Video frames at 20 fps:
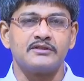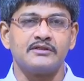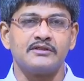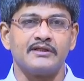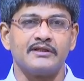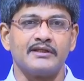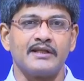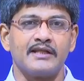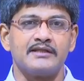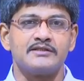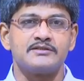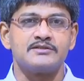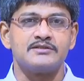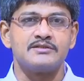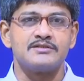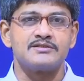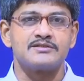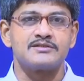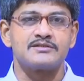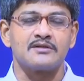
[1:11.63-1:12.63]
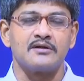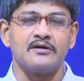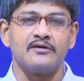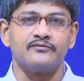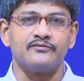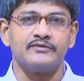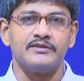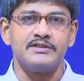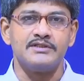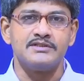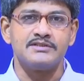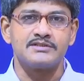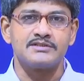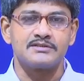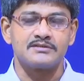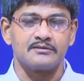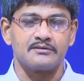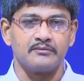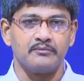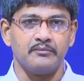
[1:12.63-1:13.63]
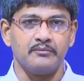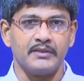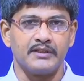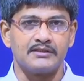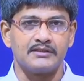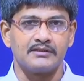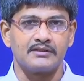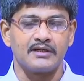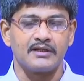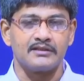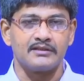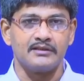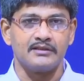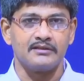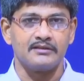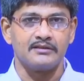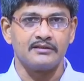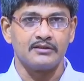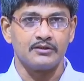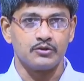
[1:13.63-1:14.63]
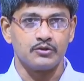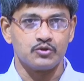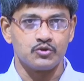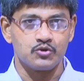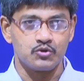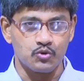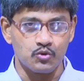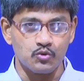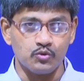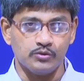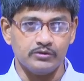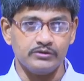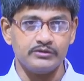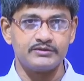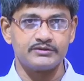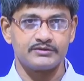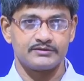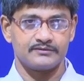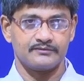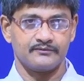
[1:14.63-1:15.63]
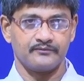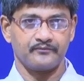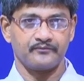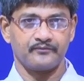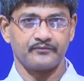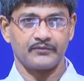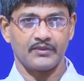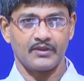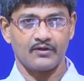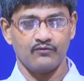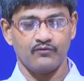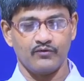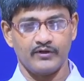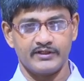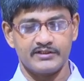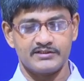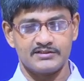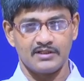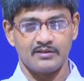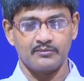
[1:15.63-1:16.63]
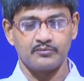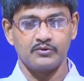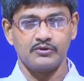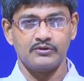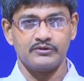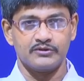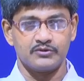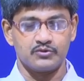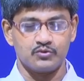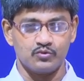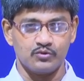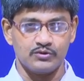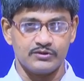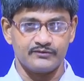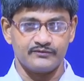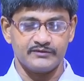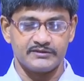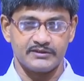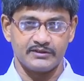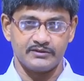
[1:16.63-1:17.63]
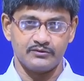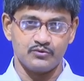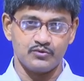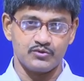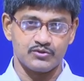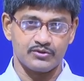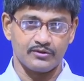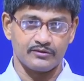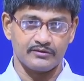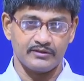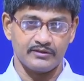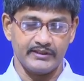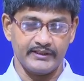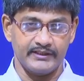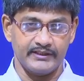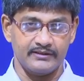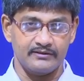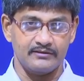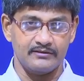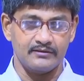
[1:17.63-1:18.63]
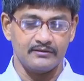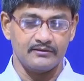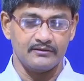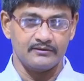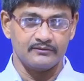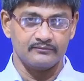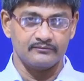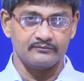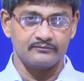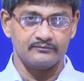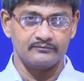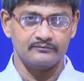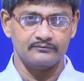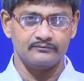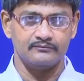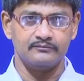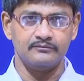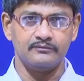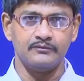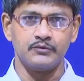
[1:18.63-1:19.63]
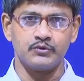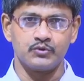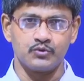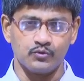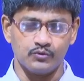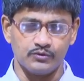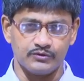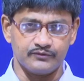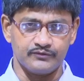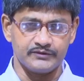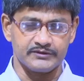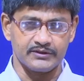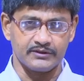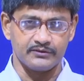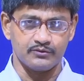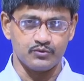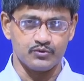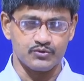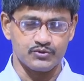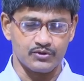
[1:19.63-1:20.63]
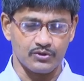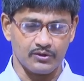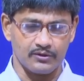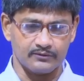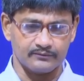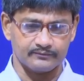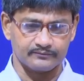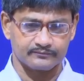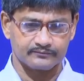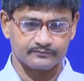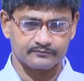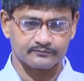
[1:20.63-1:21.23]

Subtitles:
analysis of these metal cutting tools. For example, the tools which are used on the lathe, tools which are used on